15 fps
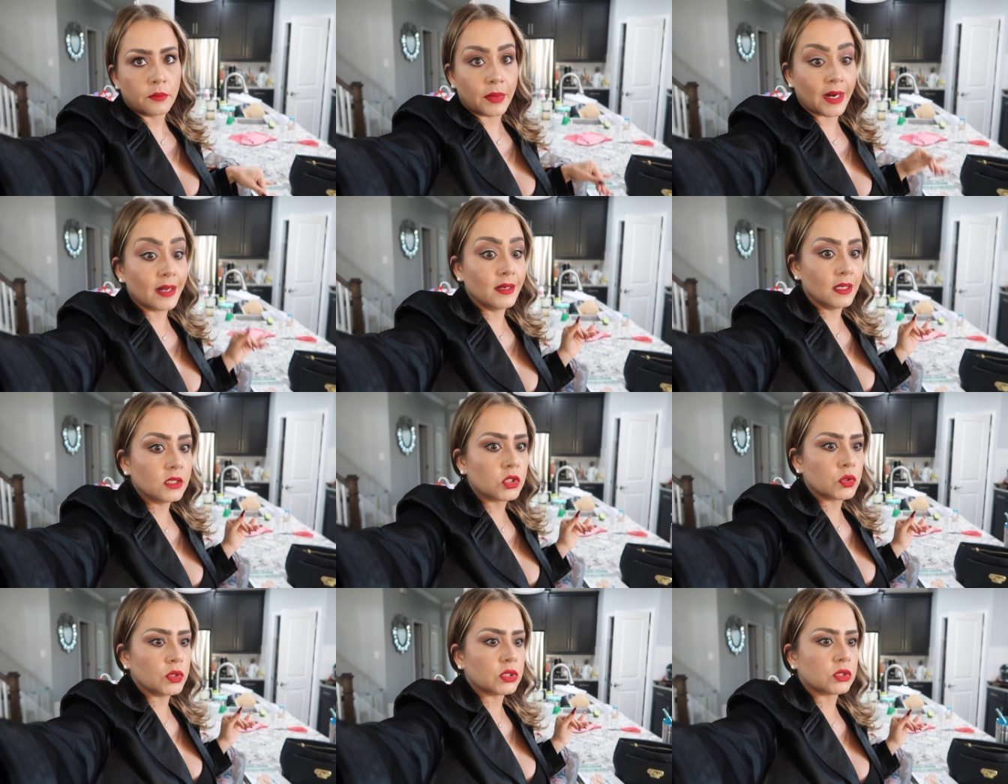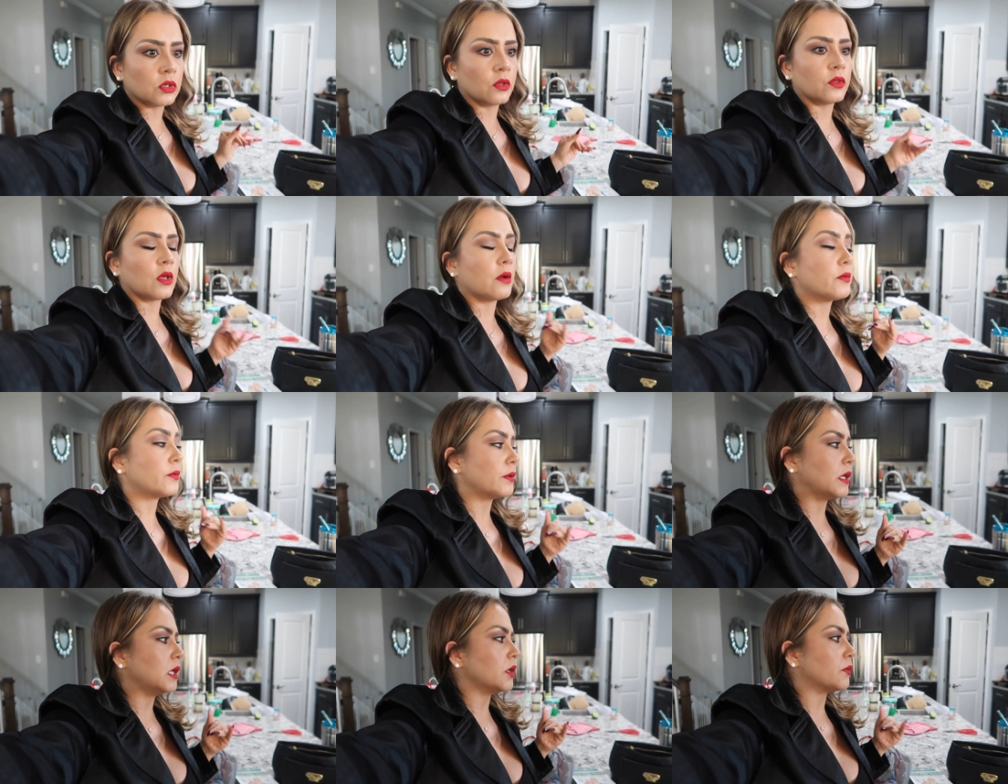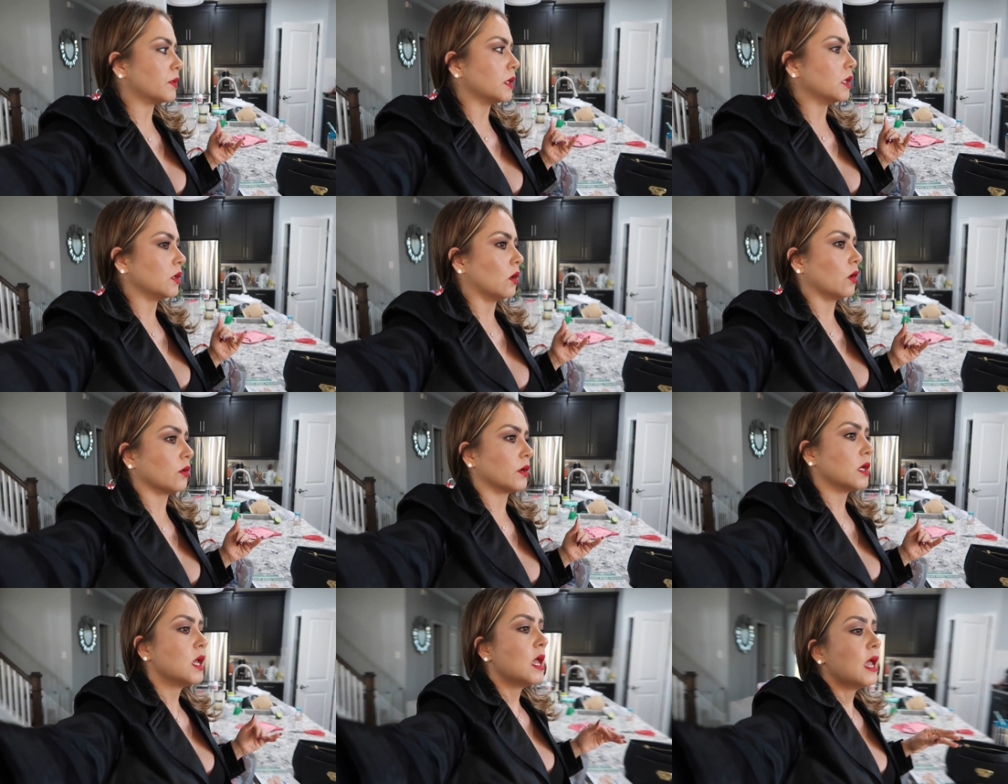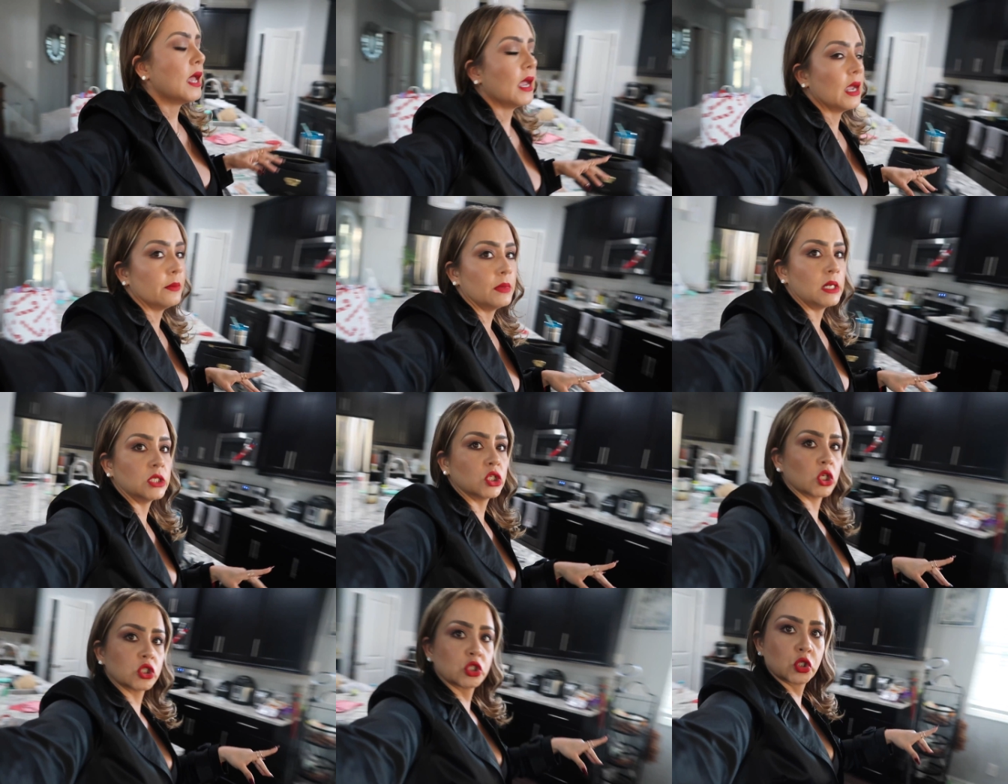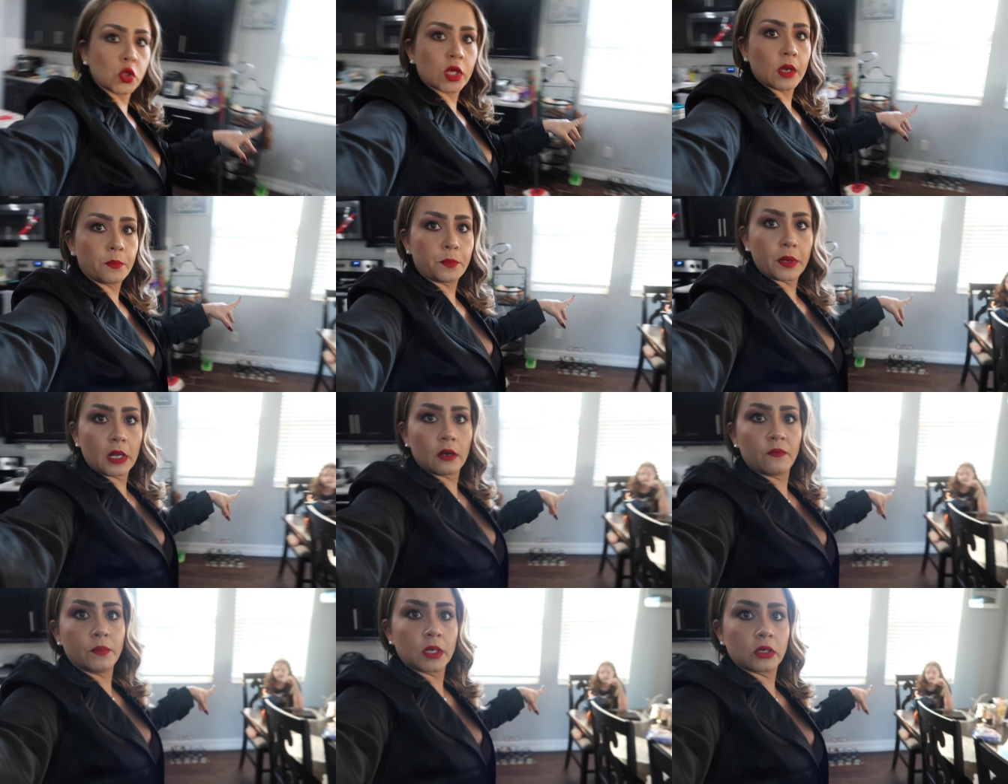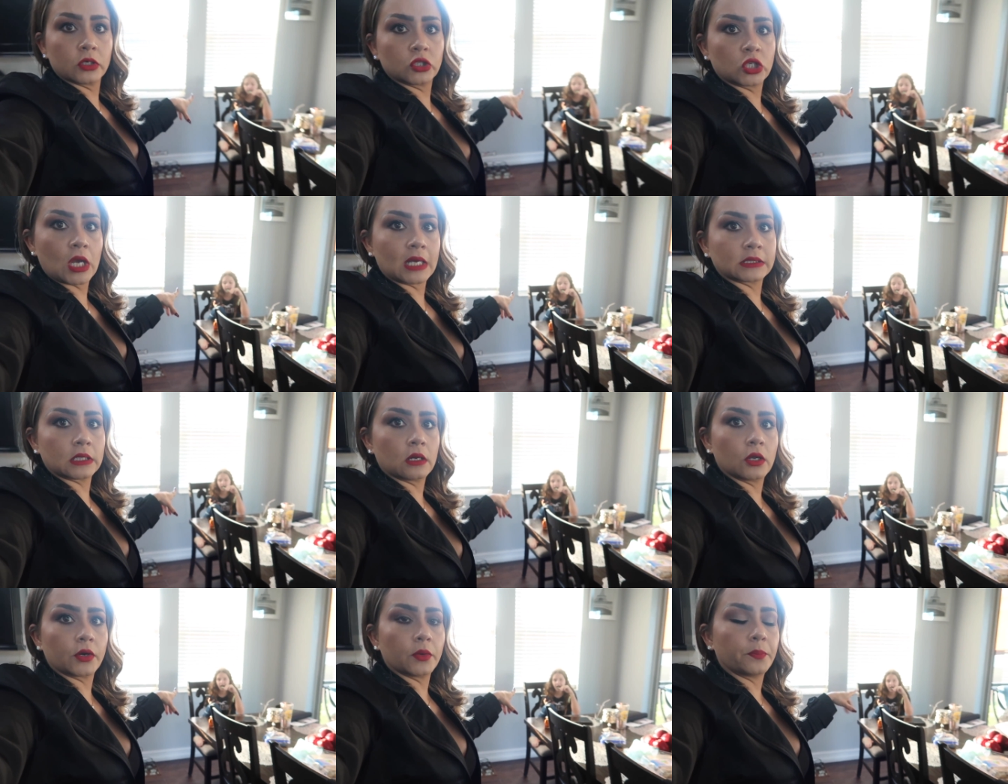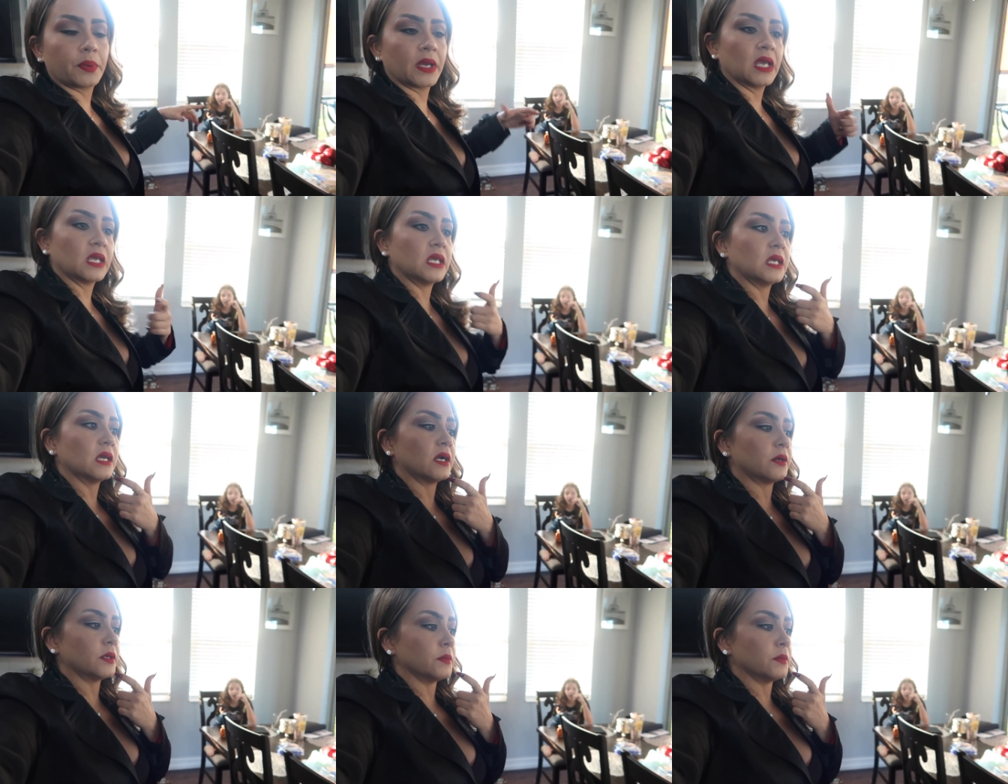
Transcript: but I need to eat something. I'm really, really hungry. Emily just took a pill because she has a lot of pain in her